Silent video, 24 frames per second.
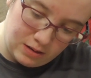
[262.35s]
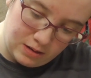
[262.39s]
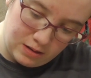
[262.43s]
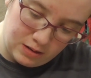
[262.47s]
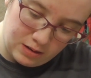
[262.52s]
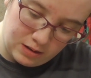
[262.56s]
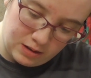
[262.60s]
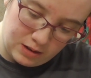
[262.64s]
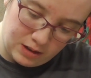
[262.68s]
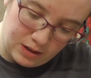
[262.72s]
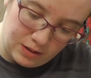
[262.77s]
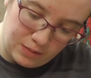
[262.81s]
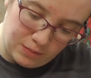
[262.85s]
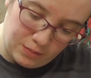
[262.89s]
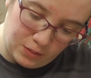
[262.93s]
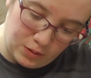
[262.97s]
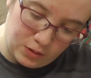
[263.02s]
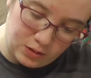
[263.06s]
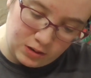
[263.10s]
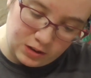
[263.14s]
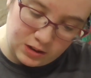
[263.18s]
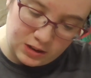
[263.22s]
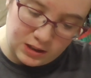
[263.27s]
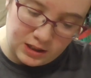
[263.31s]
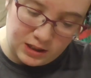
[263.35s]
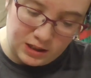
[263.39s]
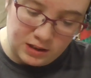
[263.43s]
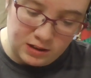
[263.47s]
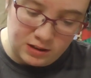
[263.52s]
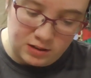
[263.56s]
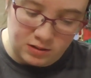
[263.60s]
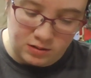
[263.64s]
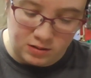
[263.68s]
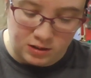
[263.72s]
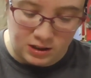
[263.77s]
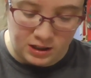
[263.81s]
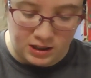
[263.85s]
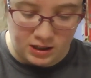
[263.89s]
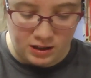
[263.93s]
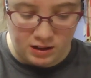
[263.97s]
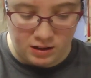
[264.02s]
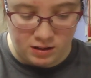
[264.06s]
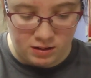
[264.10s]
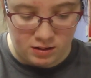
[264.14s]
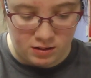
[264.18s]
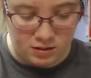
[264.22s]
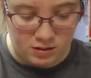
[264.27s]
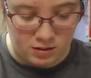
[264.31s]
Is there more stickers on
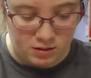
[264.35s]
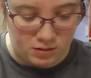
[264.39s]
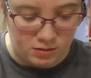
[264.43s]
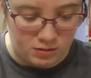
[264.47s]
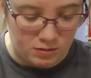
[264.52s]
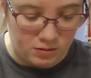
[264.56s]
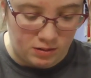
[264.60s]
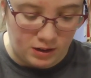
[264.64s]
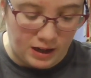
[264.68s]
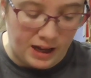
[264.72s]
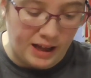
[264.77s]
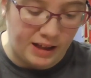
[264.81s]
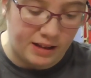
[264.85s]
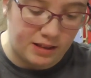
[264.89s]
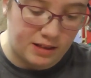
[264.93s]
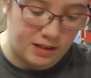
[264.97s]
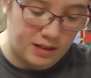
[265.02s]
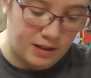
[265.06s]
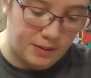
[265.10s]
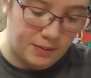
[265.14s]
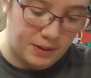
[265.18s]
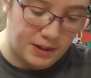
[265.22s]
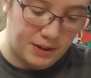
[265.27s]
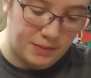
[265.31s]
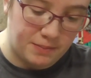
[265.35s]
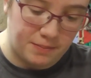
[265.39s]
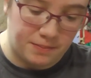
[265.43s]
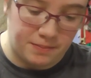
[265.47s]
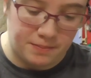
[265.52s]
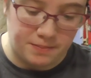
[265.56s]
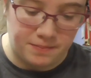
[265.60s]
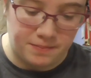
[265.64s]
there? No. Ah, there we go.